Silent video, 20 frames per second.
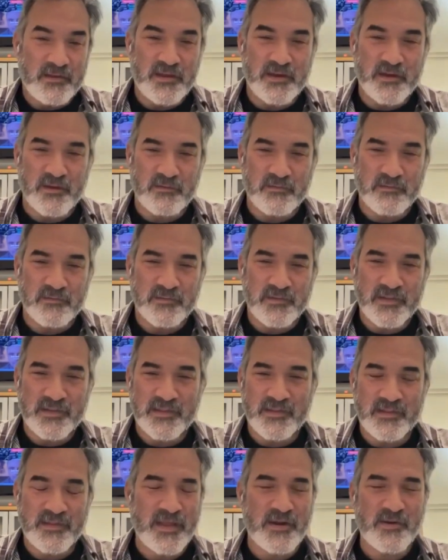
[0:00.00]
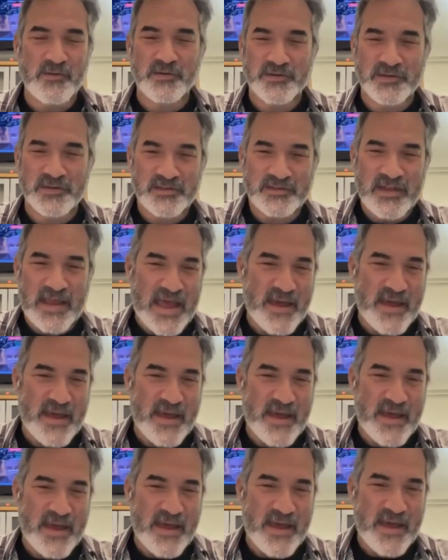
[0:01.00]
you know, they don't just
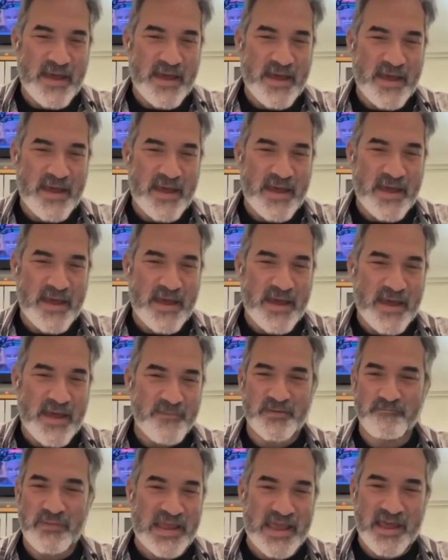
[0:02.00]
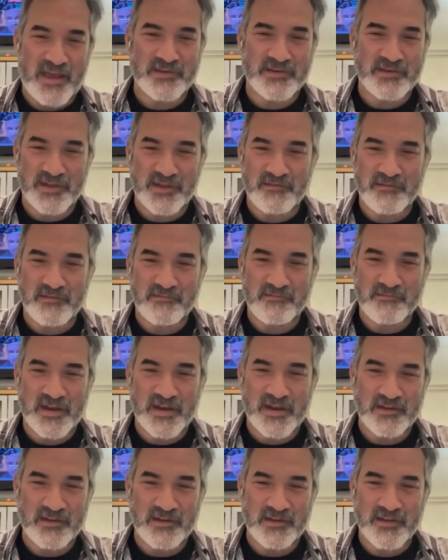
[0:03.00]
happen by
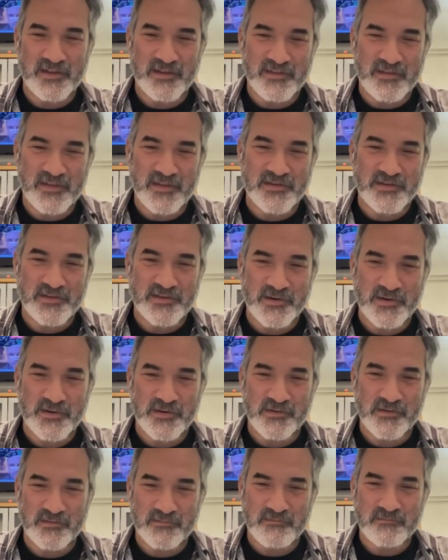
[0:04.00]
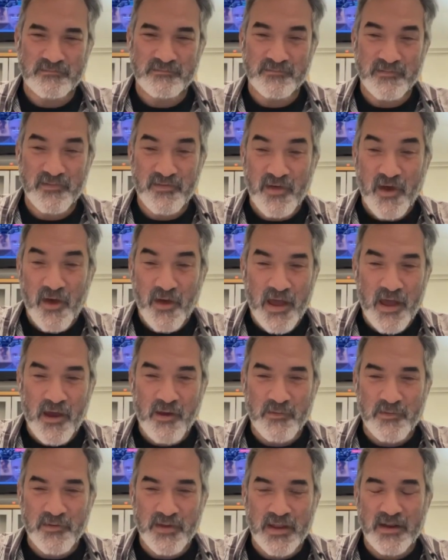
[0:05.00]
accident, right? Like these are thought
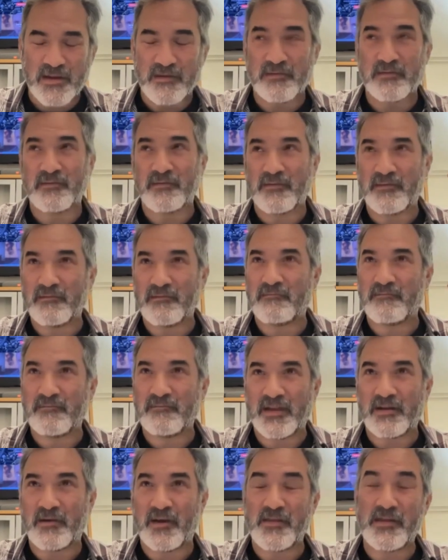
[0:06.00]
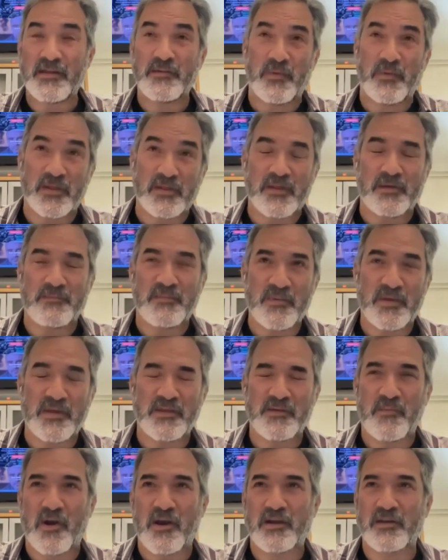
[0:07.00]
out, and, you know, I think that
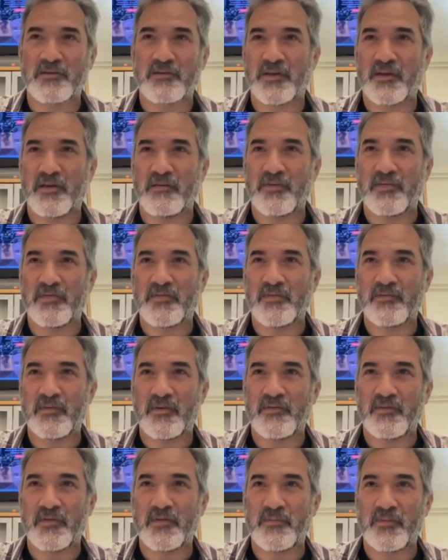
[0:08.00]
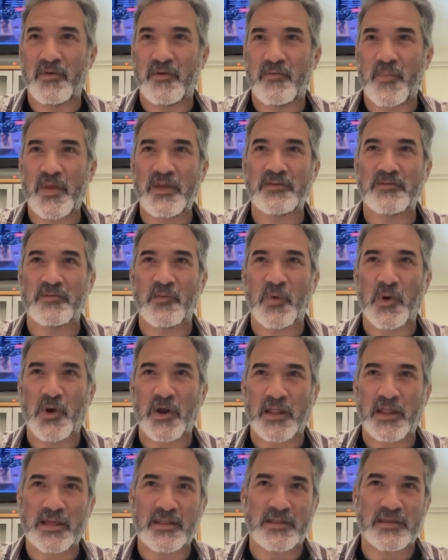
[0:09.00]
maybe the mark of a piece of
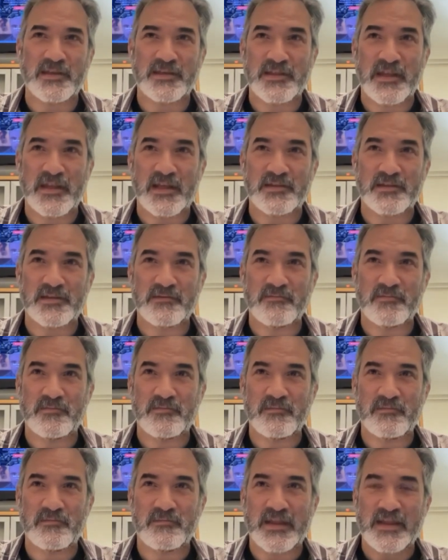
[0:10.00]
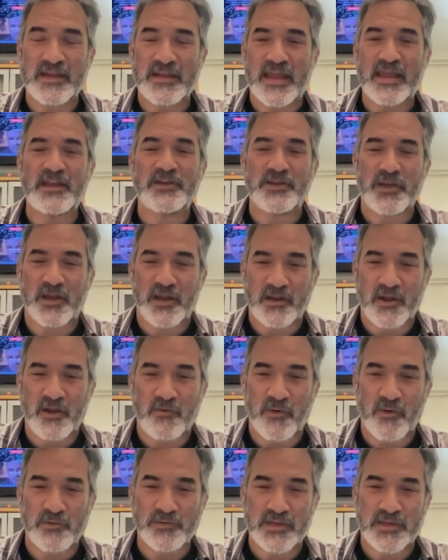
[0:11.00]
work like this that's engaging and
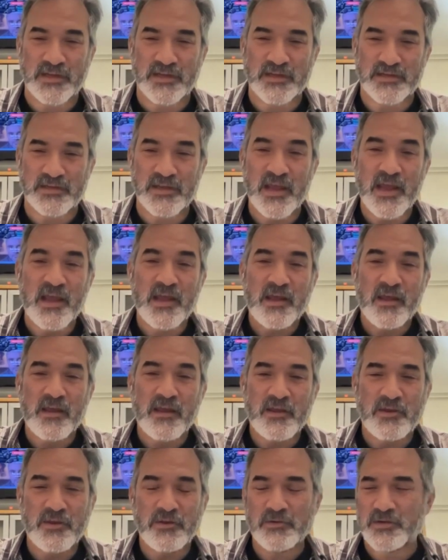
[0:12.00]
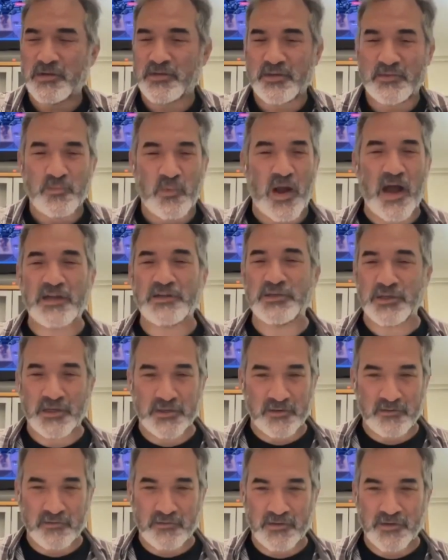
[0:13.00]
engrossing is you're just
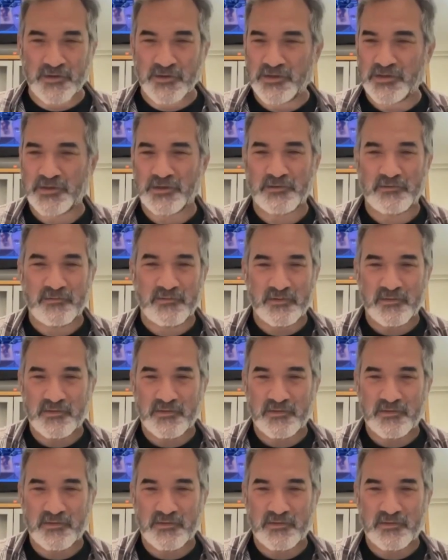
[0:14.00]
watching, you're just